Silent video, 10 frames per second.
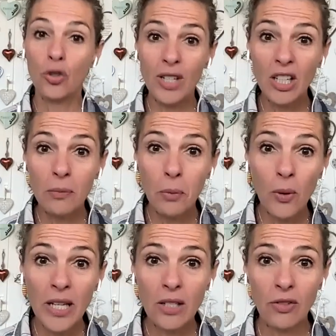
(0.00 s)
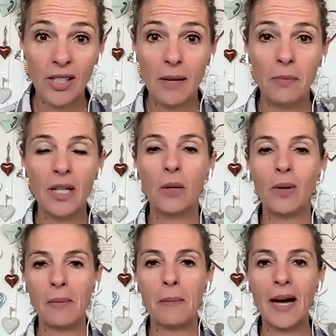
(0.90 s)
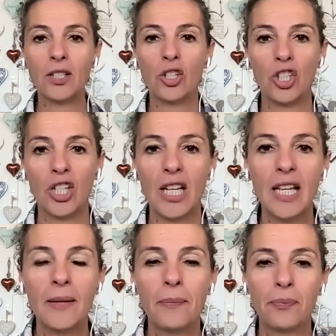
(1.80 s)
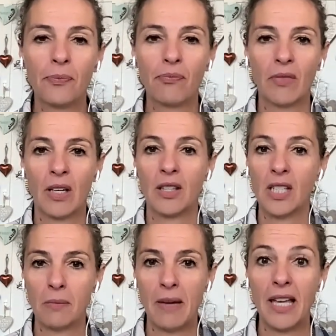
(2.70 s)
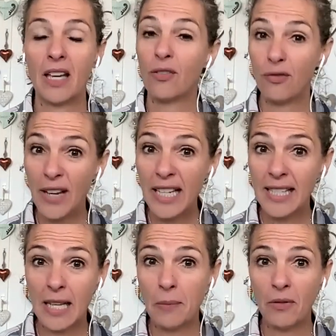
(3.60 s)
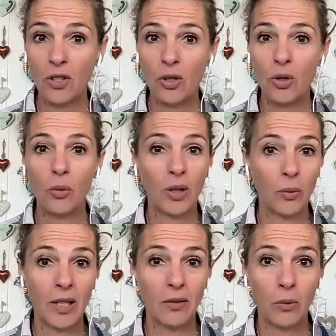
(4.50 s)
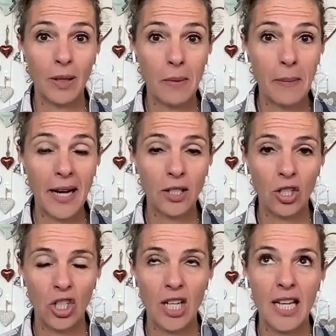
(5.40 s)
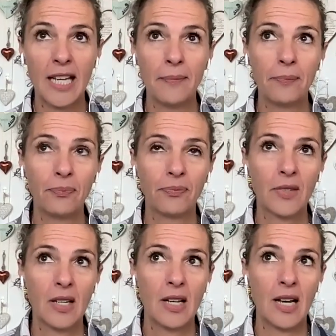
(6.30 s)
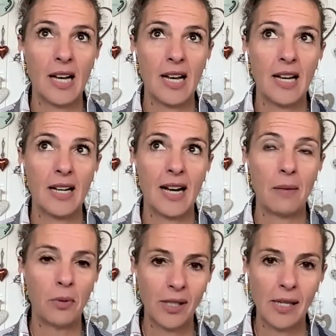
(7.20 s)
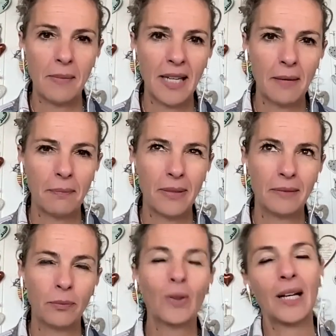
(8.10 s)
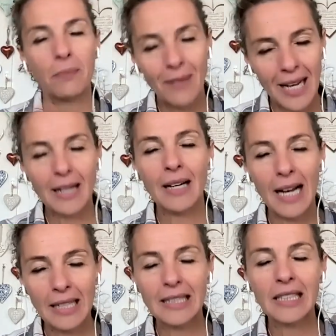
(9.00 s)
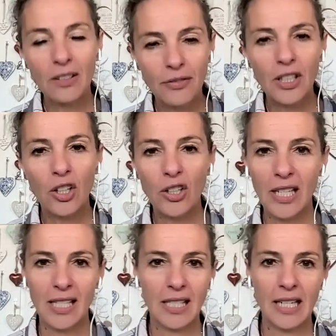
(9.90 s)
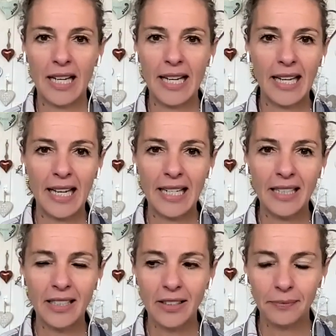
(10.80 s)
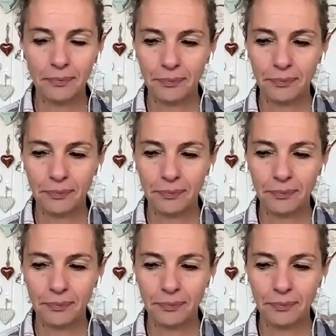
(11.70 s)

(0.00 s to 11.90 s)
trigger point for somebody, what I'm about to share. This may affect some of you with what I'm about to share. I put something up. Well, I did a video yesterday, and